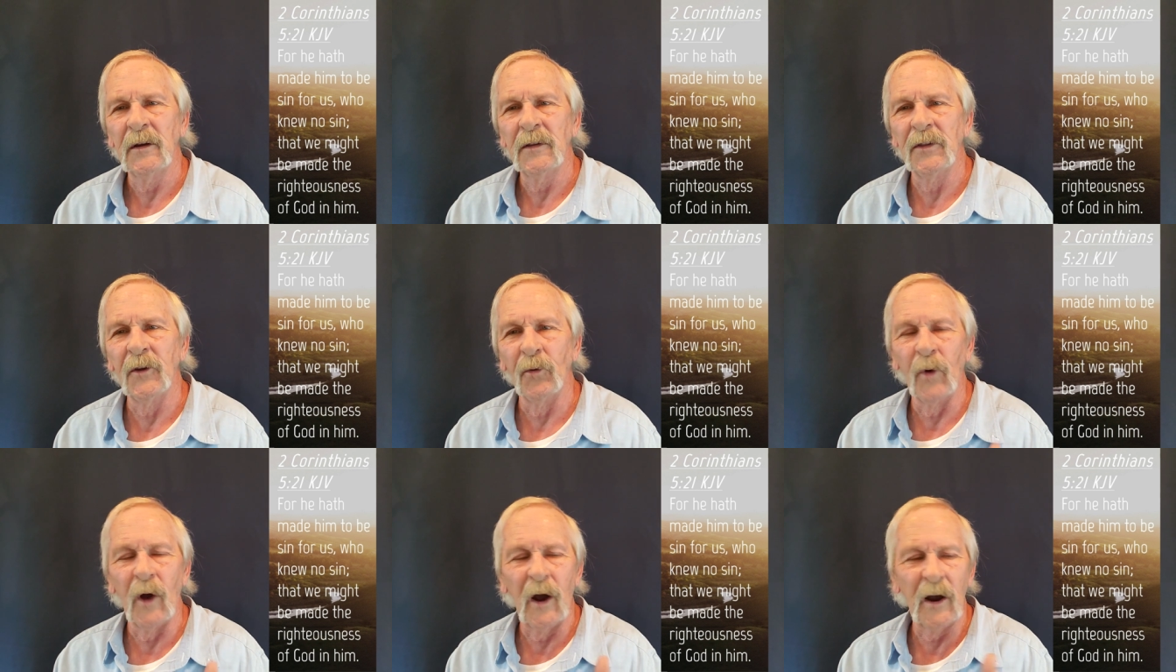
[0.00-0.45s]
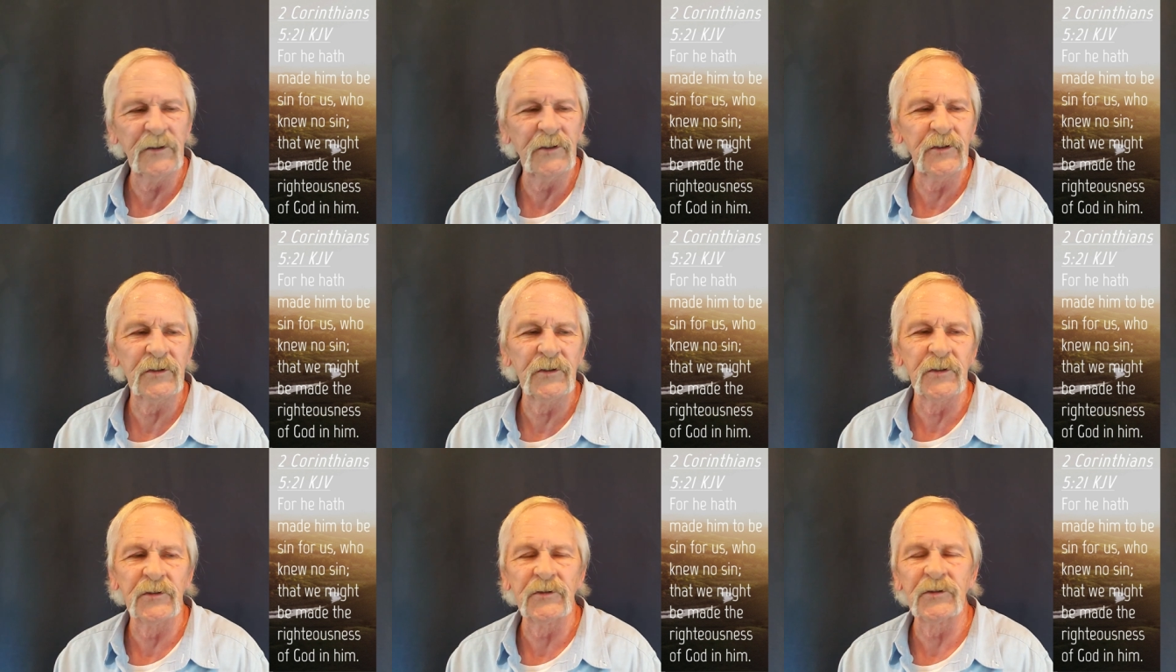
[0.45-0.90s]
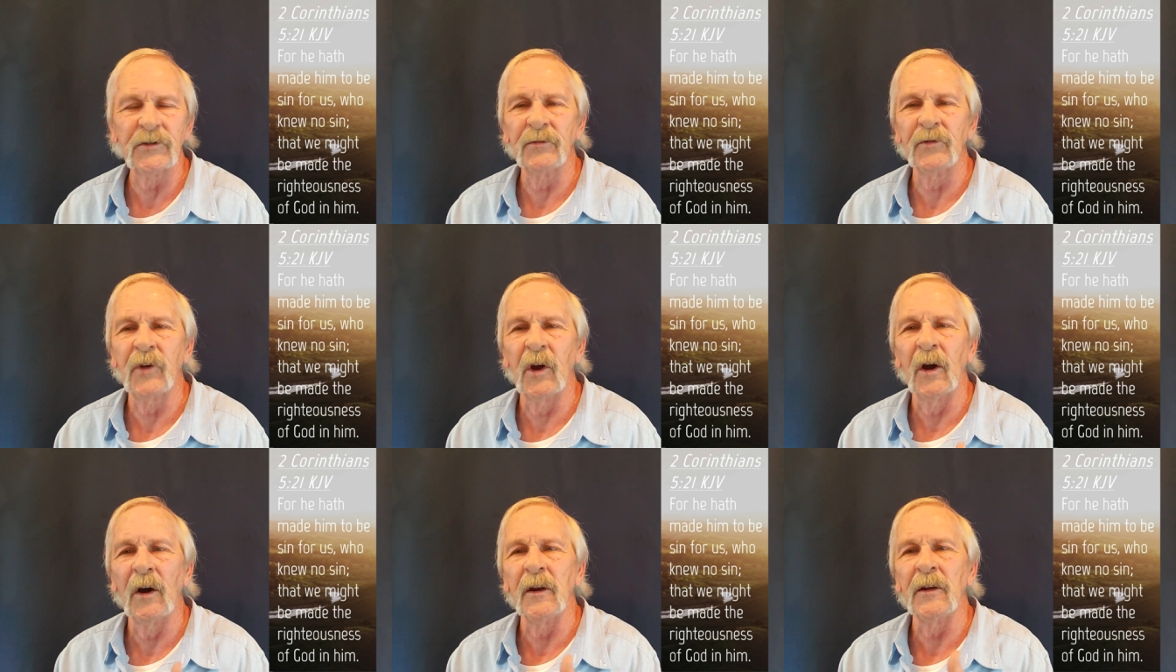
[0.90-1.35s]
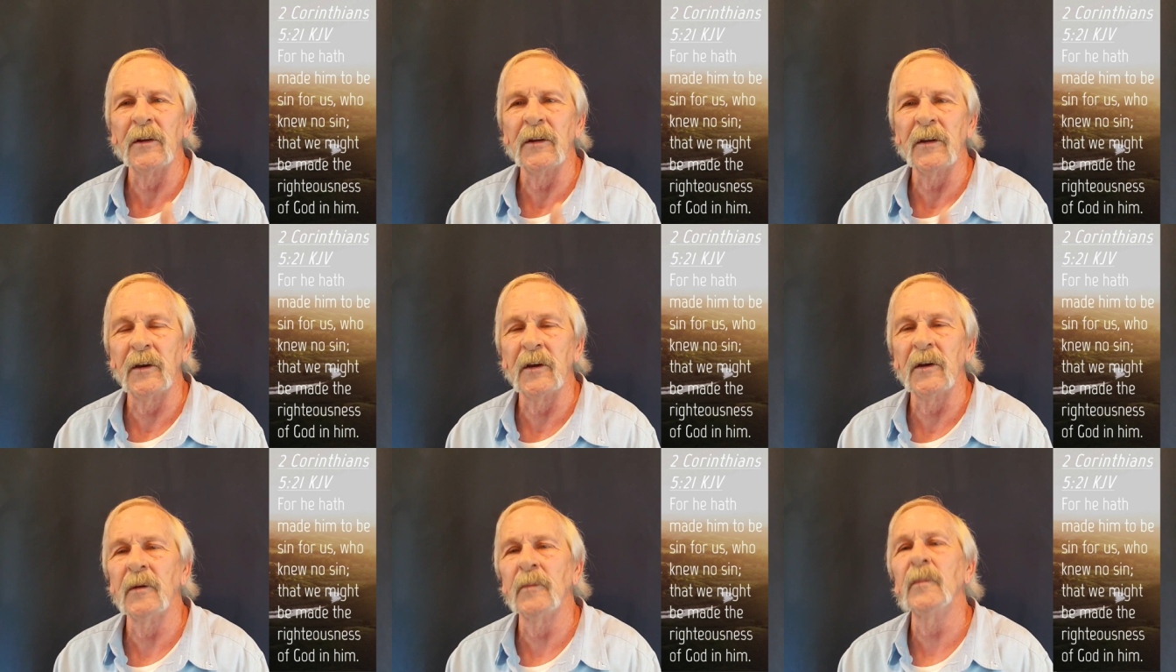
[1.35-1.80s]
the righteousness of God in
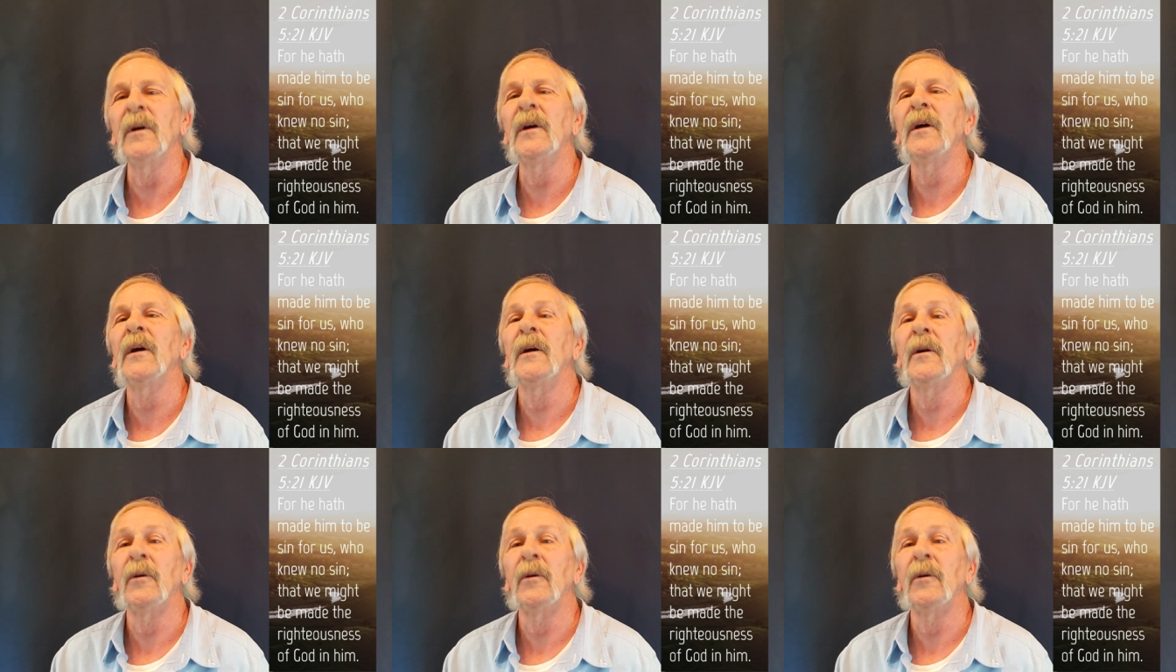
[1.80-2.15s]
him.